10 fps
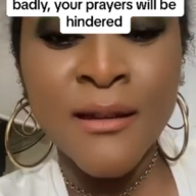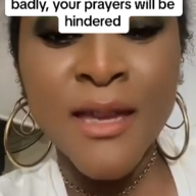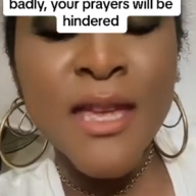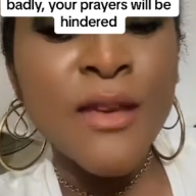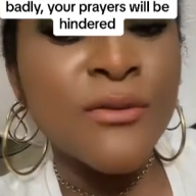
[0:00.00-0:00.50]

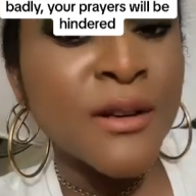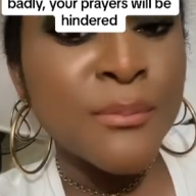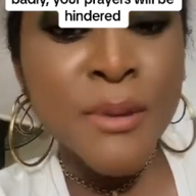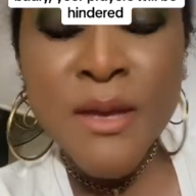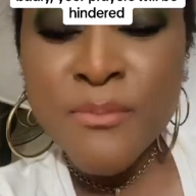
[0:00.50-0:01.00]
evil
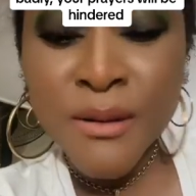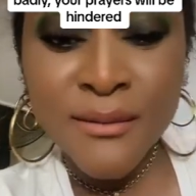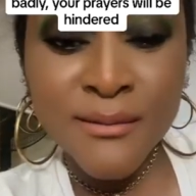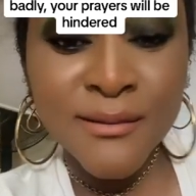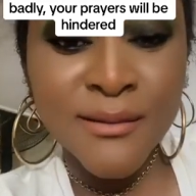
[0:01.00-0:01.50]
people.
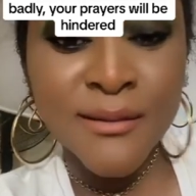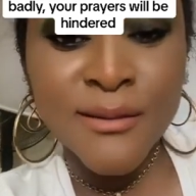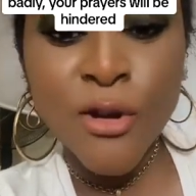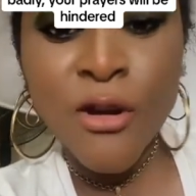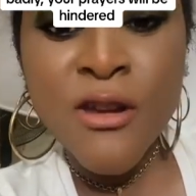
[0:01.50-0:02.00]

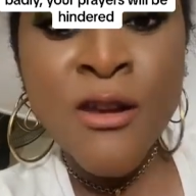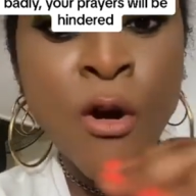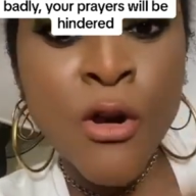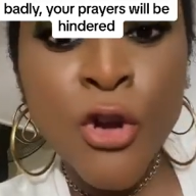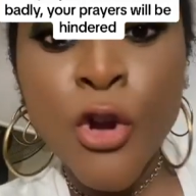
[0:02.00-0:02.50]

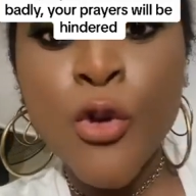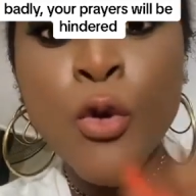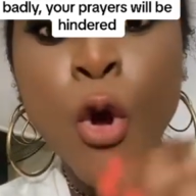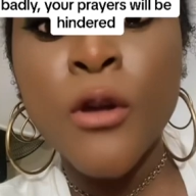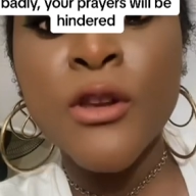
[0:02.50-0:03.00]

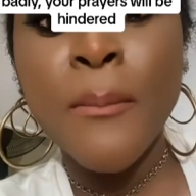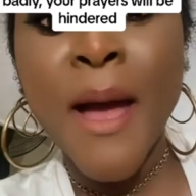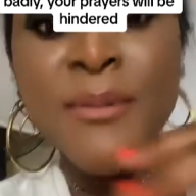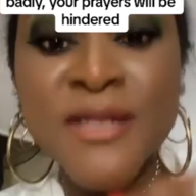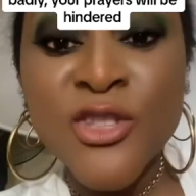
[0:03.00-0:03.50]
The
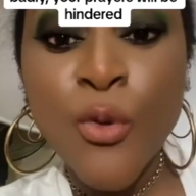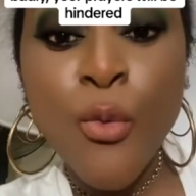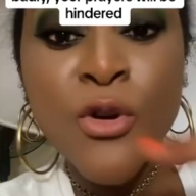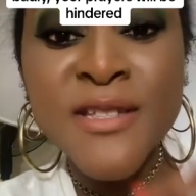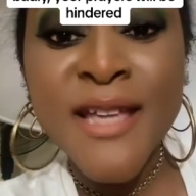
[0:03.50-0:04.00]
Bible says you're
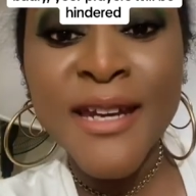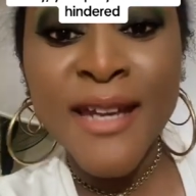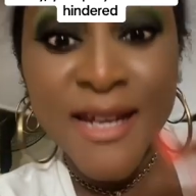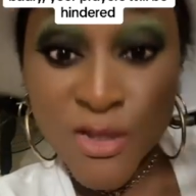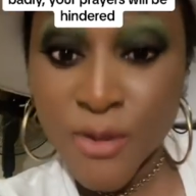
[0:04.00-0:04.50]
worse than
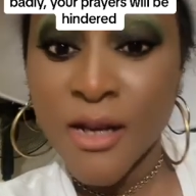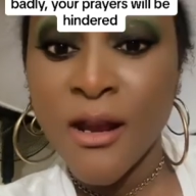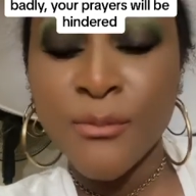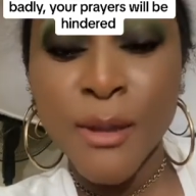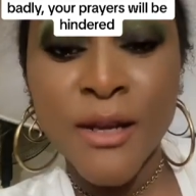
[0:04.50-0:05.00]
that. That's what an
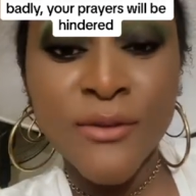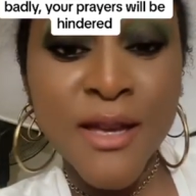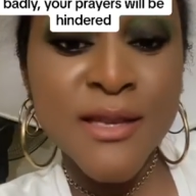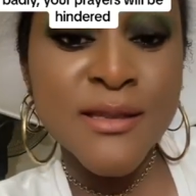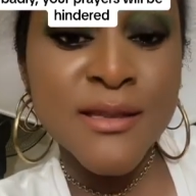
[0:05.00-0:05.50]
unbeliever
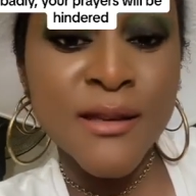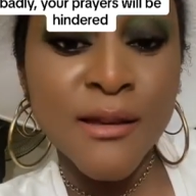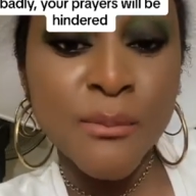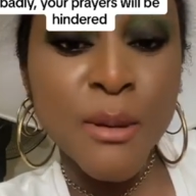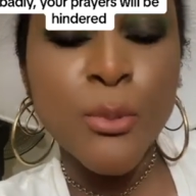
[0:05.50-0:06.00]
is.
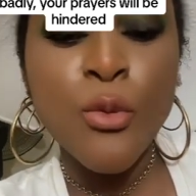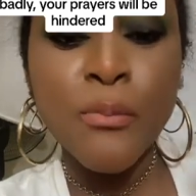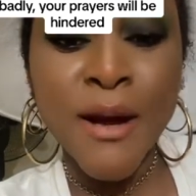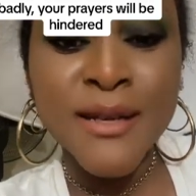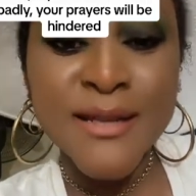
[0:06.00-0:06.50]
People who
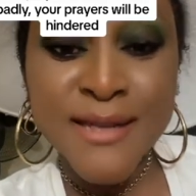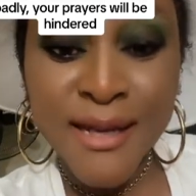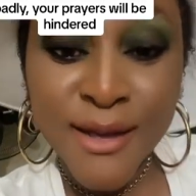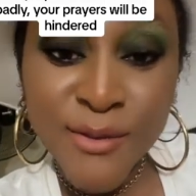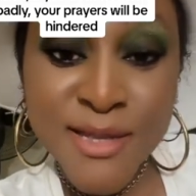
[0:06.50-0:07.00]
practice
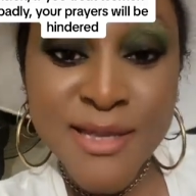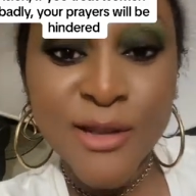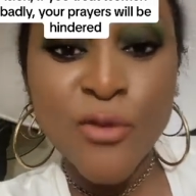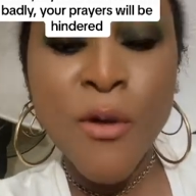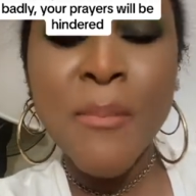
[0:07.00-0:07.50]
and live in
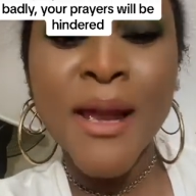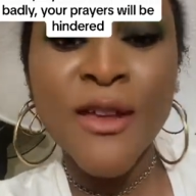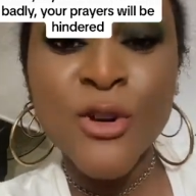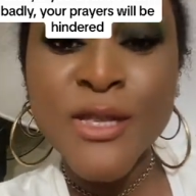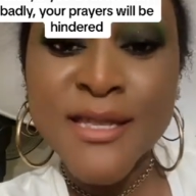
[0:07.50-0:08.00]
sin, the
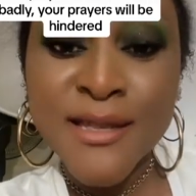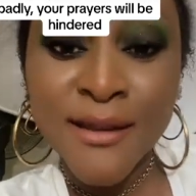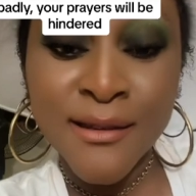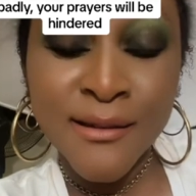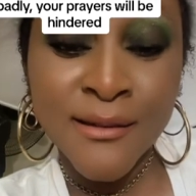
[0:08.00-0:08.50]
rebellious.
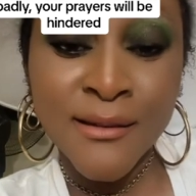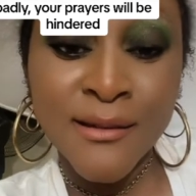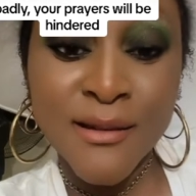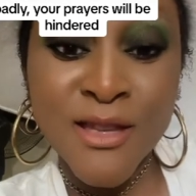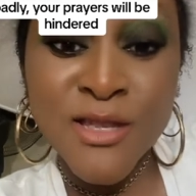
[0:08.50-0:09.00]

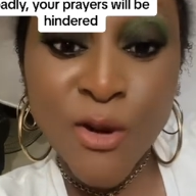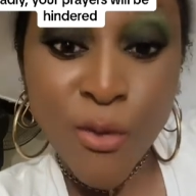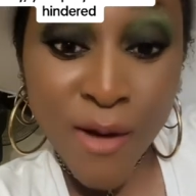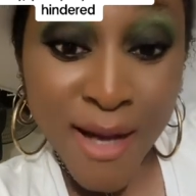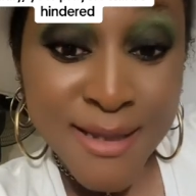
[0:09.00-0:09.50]
You see
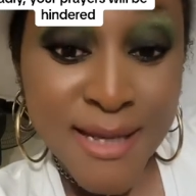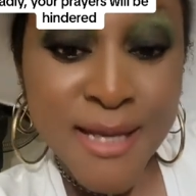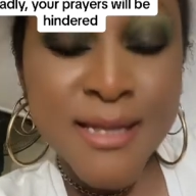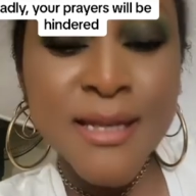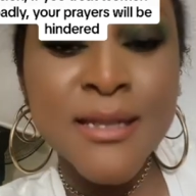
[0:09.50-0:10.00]
how God
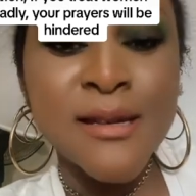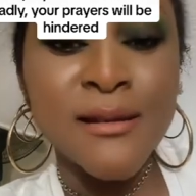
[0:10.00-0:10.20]
takes it?